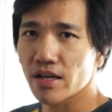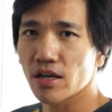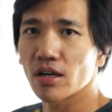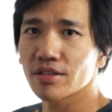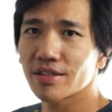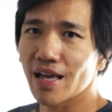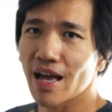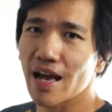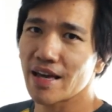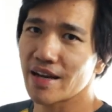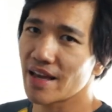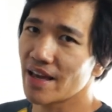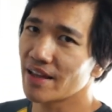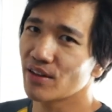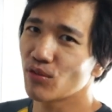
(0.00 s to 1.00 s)
and all
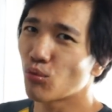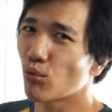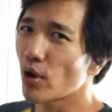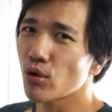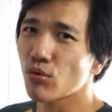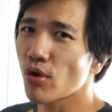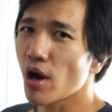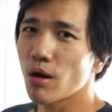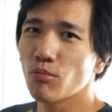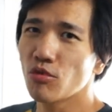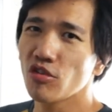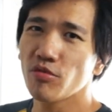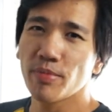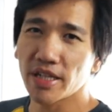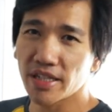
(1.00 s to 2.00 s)
that. And one
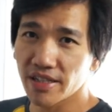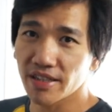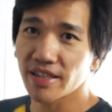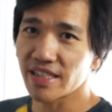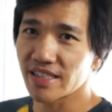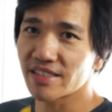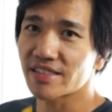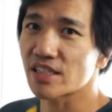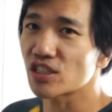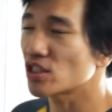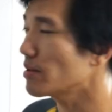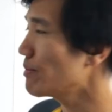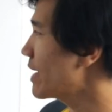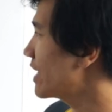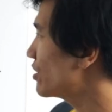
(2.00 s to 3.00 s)
wrong movement can like
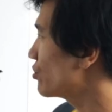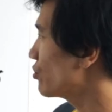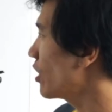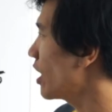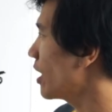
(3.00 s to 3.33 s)
essentially mess